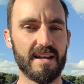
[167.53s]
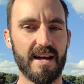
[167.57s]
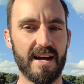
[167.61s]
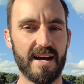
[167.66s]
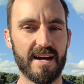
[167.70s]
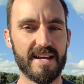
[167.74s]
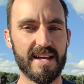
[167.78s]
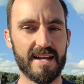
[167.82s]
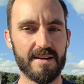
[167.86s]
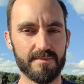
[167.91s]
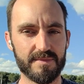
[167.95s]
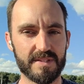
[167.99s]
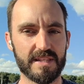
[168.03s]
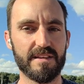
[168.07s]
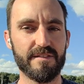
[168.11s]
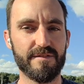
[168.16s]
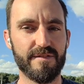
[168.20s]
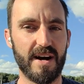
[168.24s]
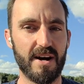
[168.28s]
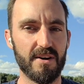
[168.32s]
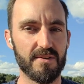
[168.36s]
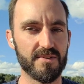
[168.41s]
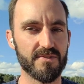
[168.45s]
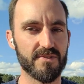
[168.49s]
I am the
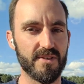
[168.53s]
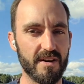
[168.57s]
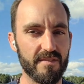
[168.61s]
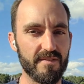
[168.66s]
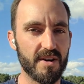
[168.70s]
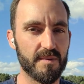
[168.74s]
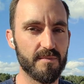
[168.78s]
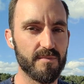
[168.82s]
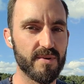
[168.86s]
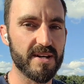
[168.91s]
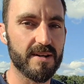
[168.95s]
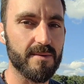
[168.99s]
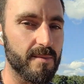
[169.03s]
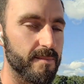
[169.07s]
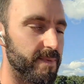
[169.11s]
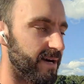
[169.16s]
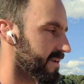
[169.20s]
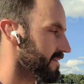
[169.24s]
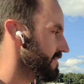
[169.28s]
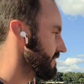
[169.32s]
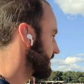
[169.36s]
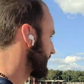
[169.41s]
founder of Unbreakable Mind.